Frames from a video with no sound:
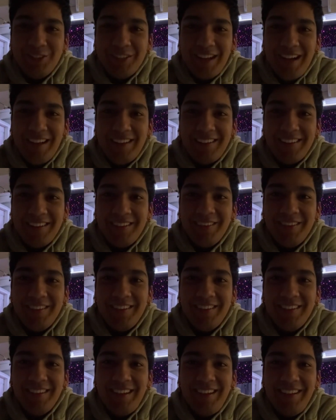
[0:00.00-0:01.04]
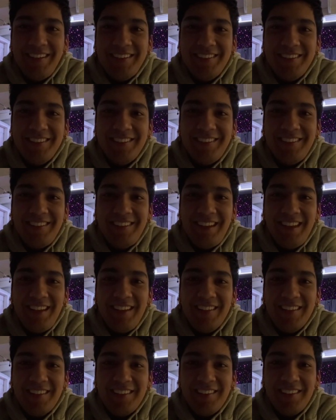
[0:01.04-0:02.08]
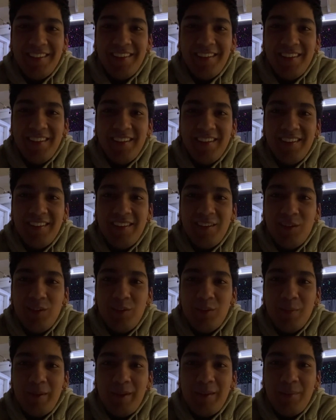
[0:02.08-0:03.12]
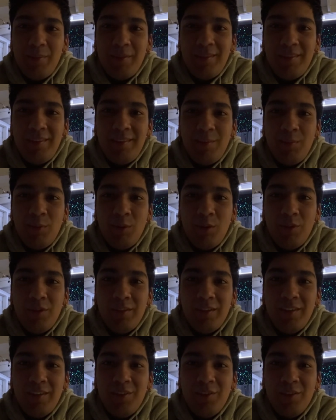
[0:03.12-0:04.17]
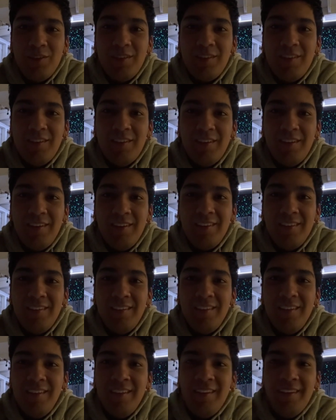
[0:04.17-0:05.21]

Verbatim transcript: it's Orcata with a H C H. H C H think you should make missing posters for the socks?